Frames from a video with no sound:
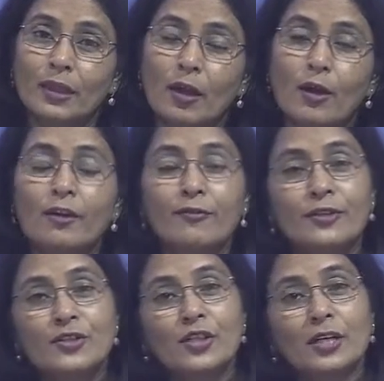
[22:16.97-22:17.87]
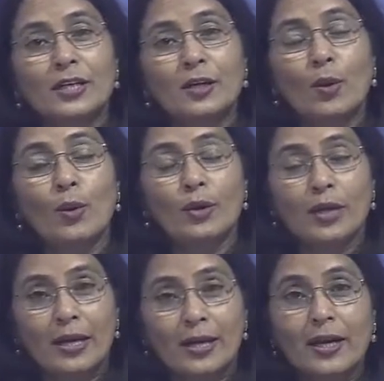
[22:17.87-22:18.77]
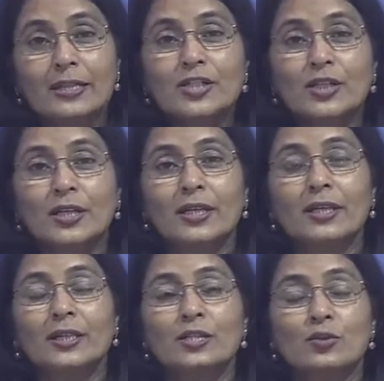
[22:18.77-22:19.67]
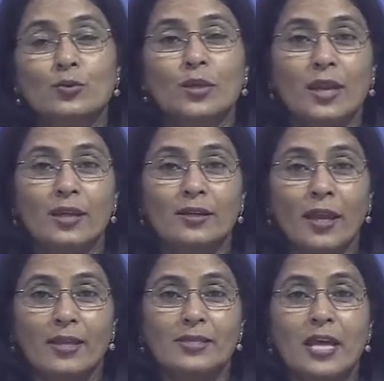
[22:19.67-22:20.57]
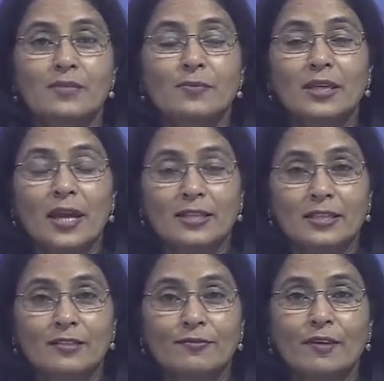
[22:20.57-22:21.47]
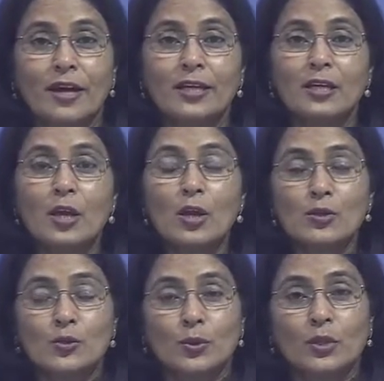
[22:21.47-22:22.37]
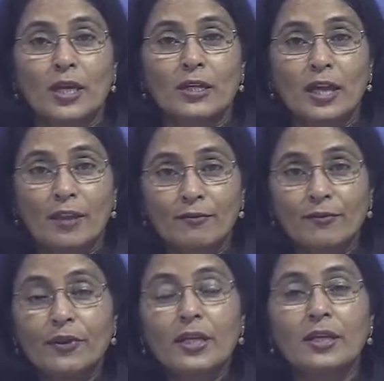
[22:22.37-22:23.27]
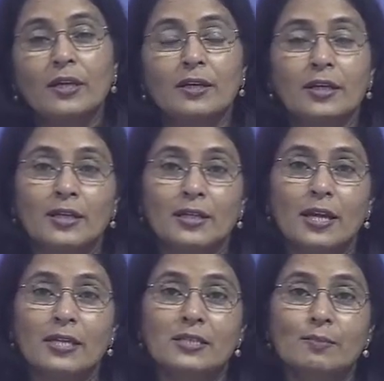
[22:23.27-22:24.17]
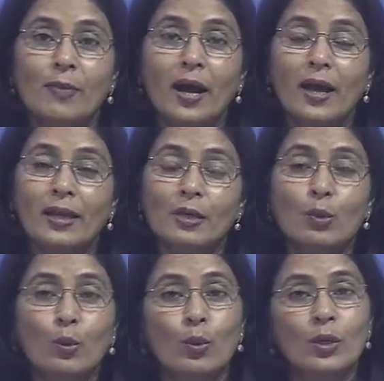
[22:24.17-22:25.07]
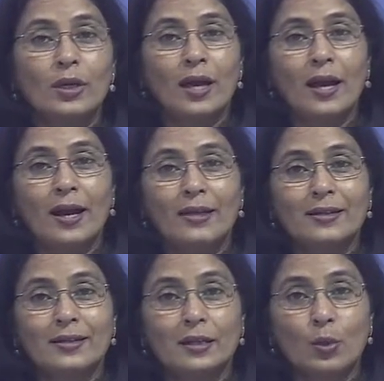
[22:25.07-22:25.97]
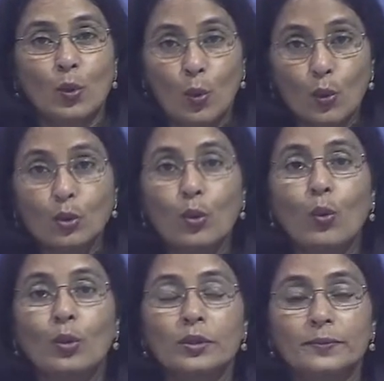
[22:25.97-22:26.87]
unofficially or like culturally these two days has been identified, so that every year Indians buy gold and hold gold.